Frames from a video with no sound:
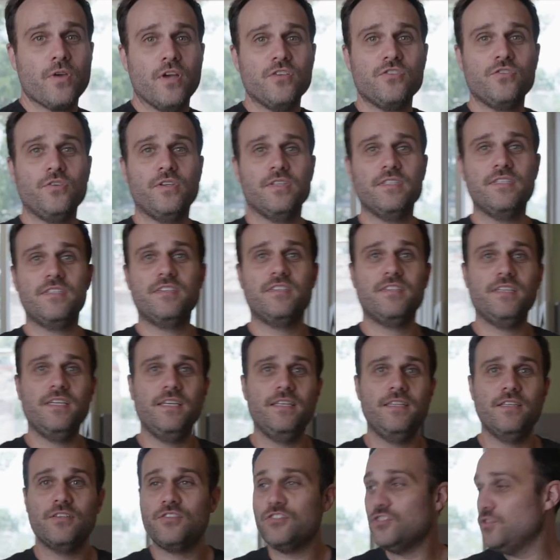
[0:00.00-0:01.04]
as you can see,
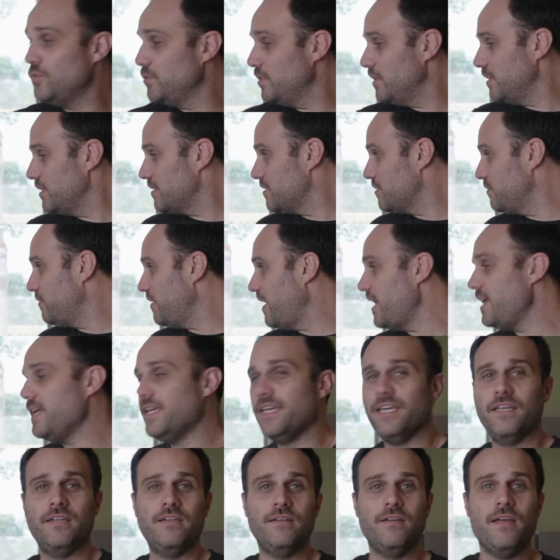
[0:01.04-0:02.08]
this unit's
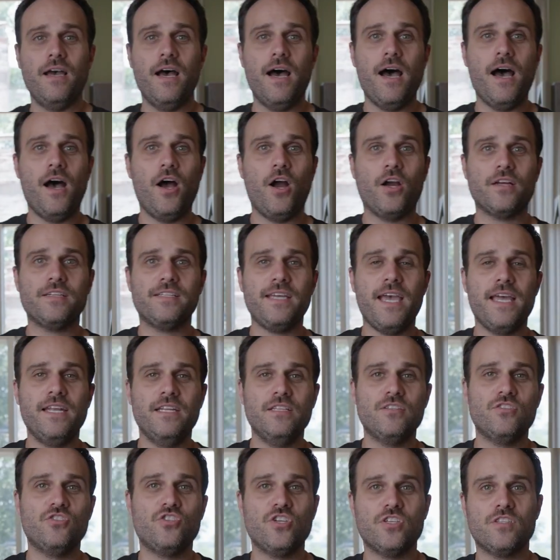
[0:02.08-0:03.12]
vacant. Our
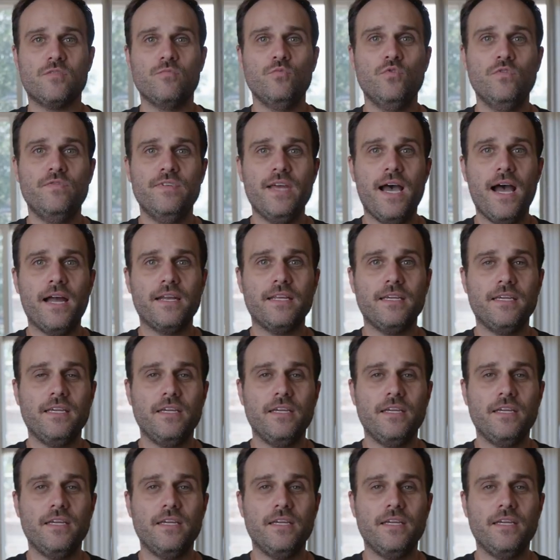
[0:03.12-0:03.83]
tenants just moved out of